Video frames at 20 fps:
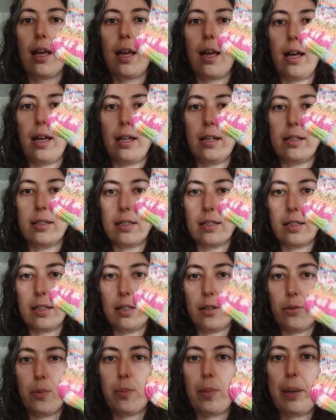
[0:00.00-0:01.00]
And
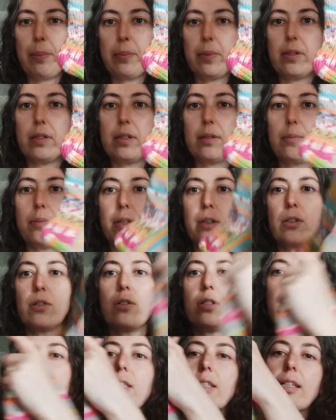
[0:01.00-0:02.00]
I remembered it because
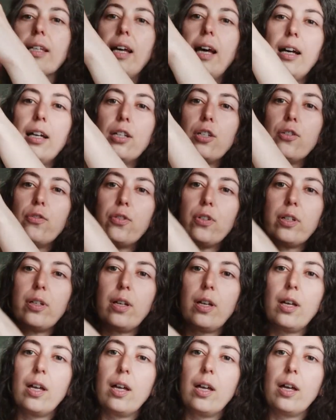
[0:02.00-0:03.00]
it's kind of
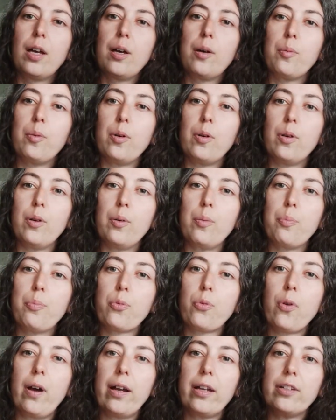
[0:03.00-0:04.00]
a
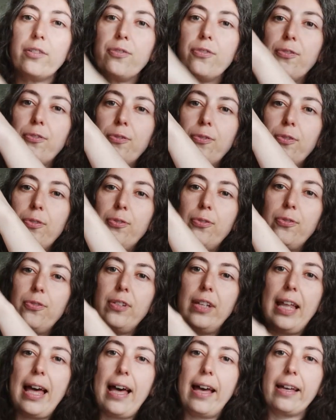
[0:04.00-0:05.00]
pride
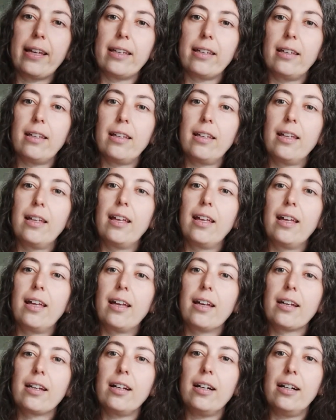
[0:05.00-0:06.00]
flag
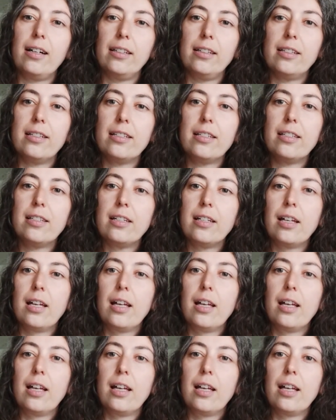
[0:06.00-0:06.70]
colored,